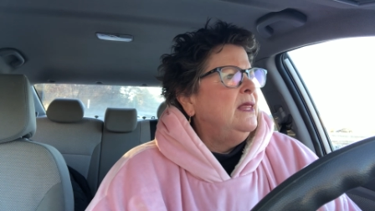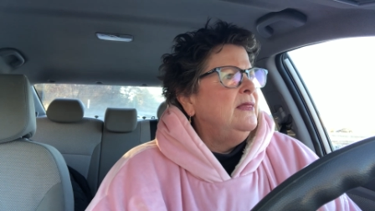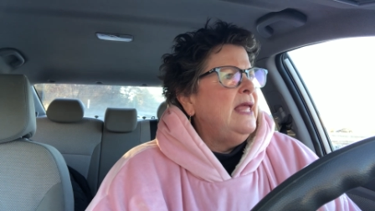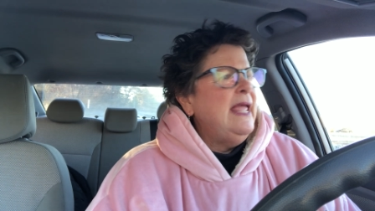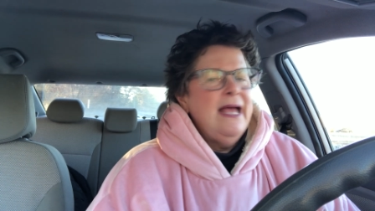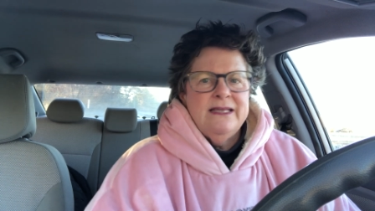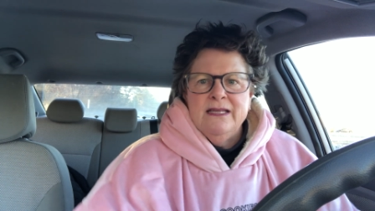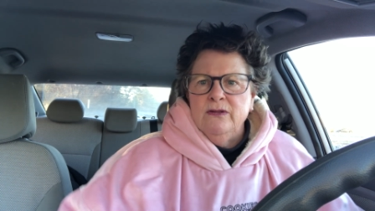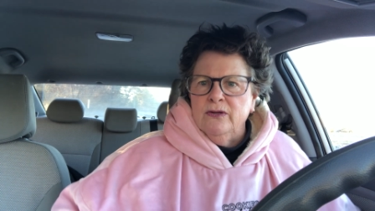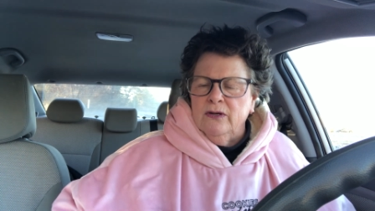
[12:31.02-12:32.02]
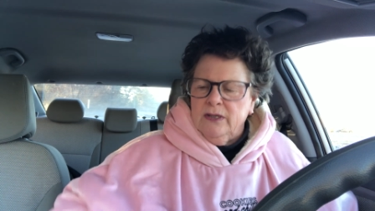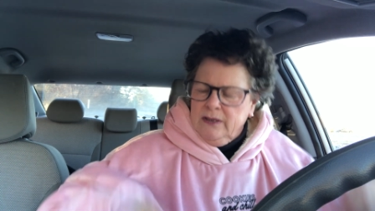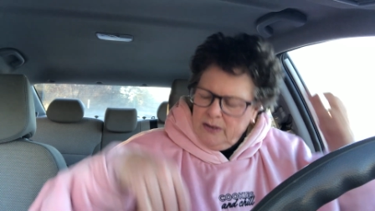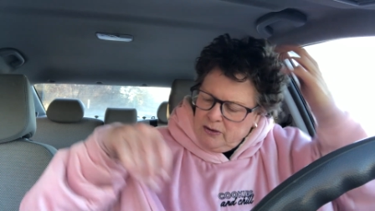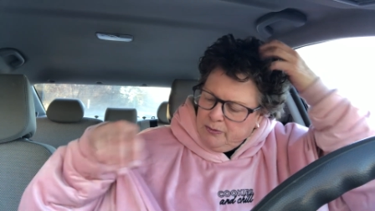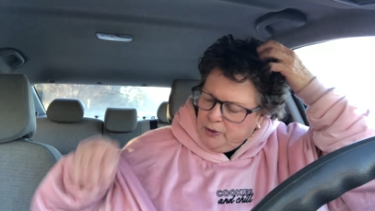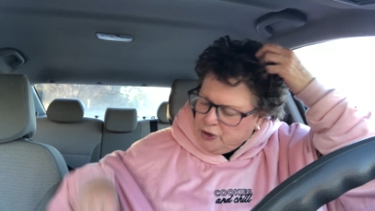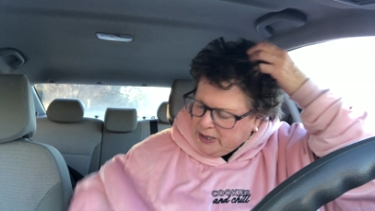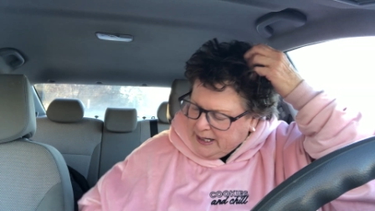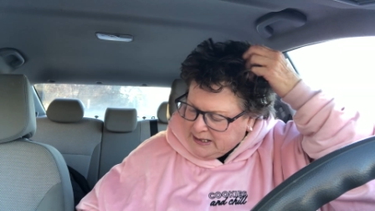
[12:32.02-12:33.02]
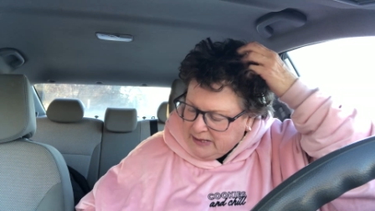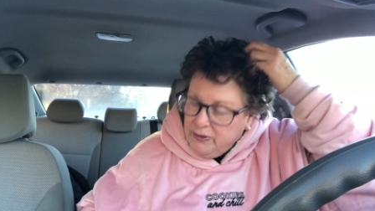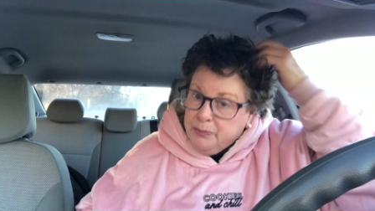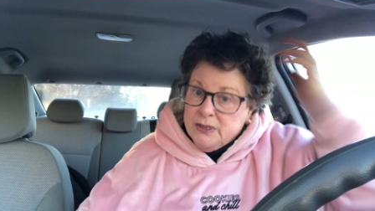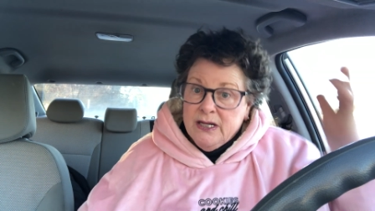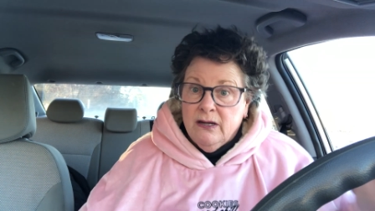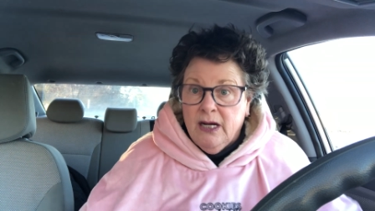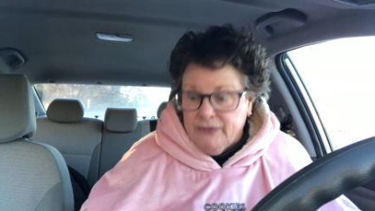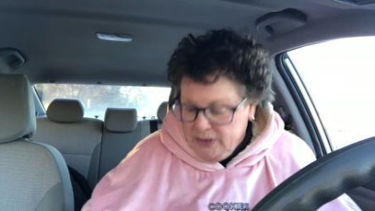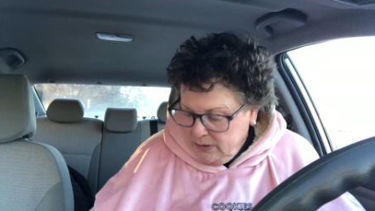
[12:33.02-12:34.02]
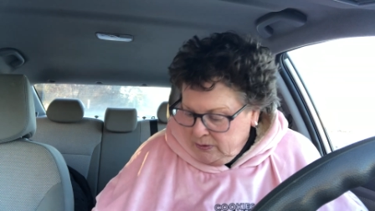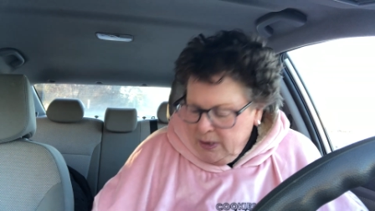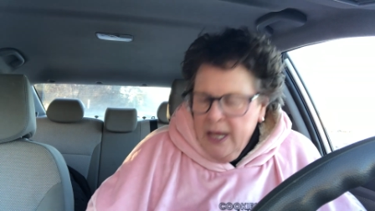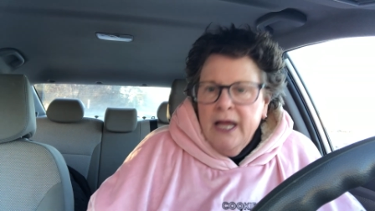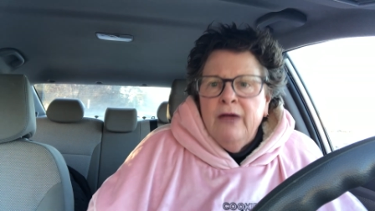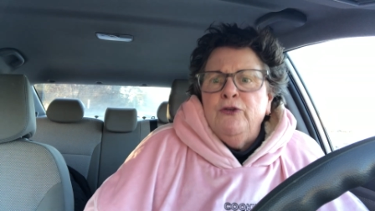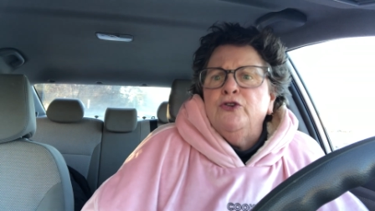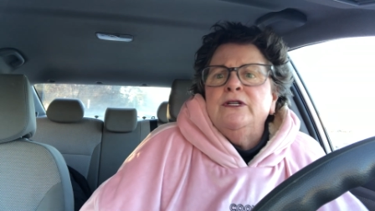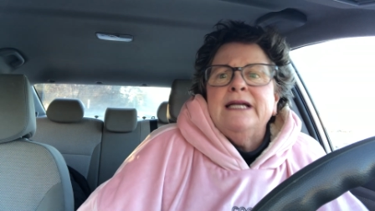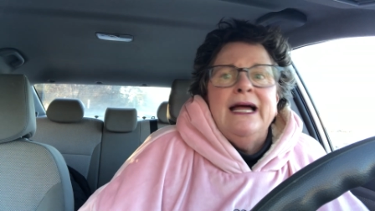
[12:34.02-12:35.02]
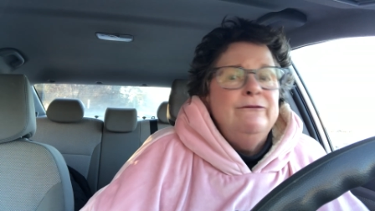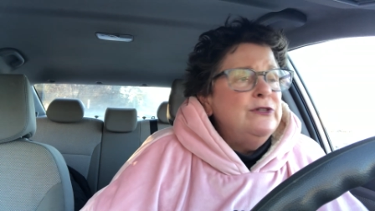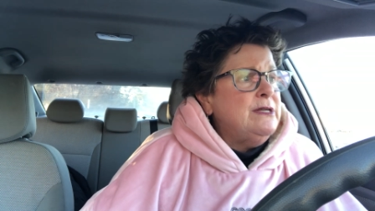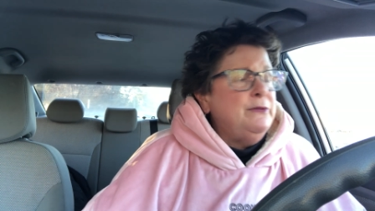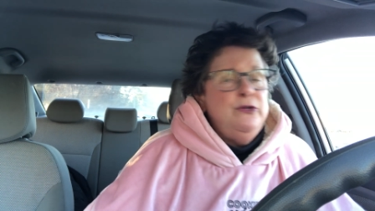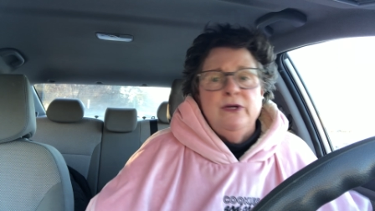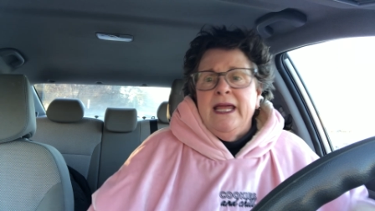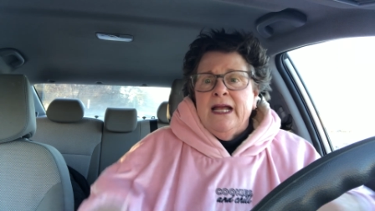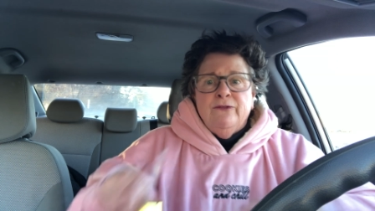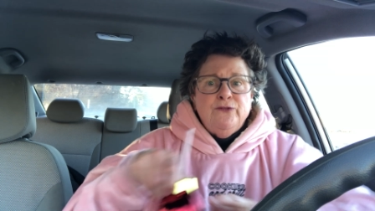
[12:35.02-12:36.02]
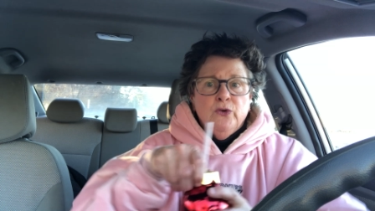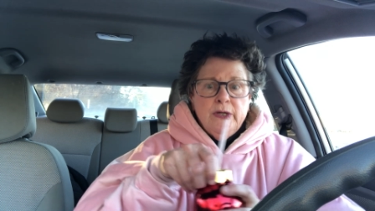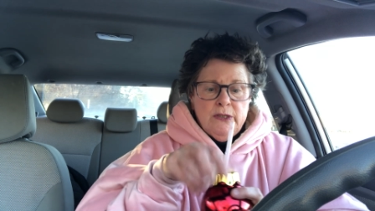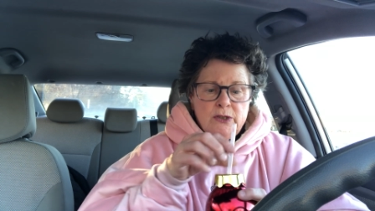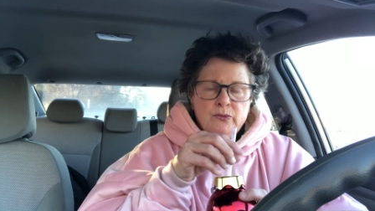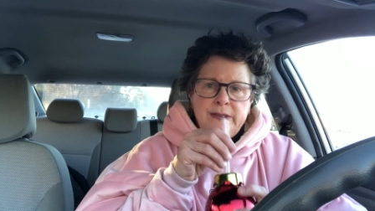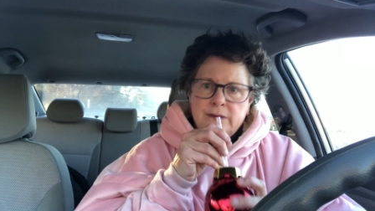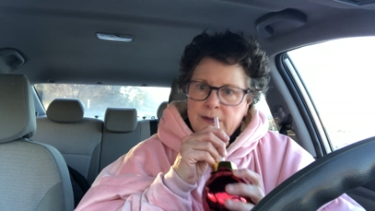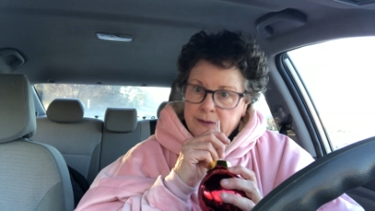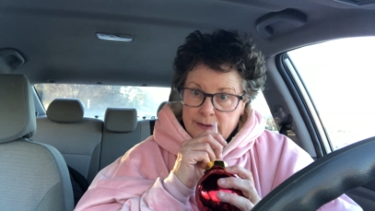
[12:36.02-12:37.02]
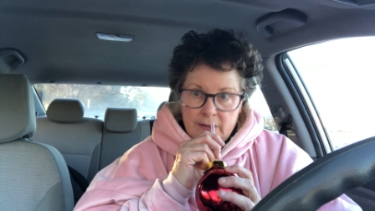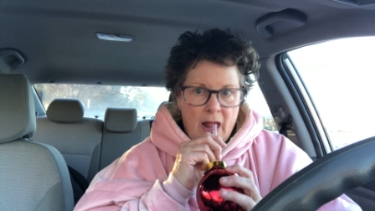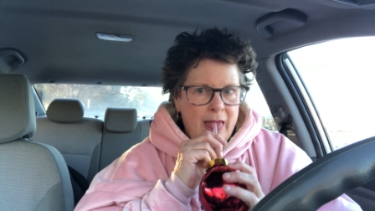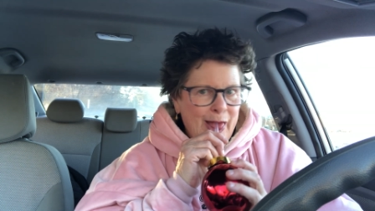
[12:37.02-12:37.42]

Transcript: they had their merch on 70% off. So if you're dying for something and you can't afford it, just wait till next year.